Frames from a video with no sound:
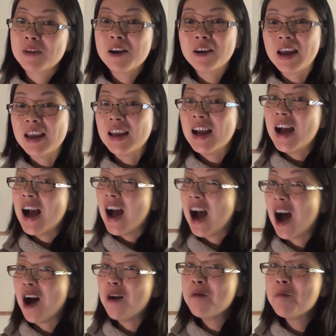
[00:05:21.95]
Okay,
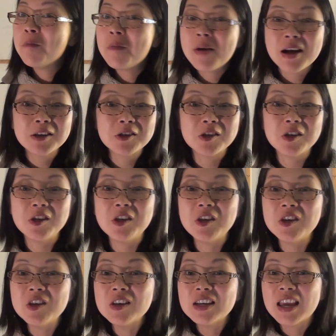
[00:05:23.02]
how much
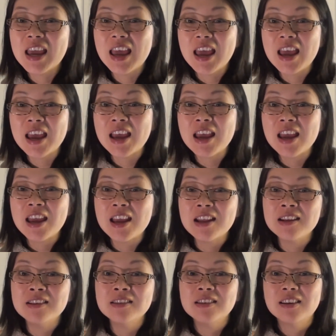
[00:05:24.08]
you
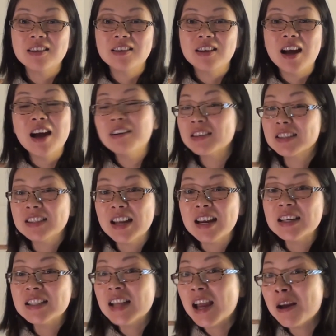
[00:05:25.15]
can
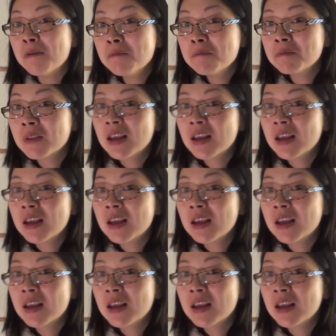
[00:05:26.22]
understand them?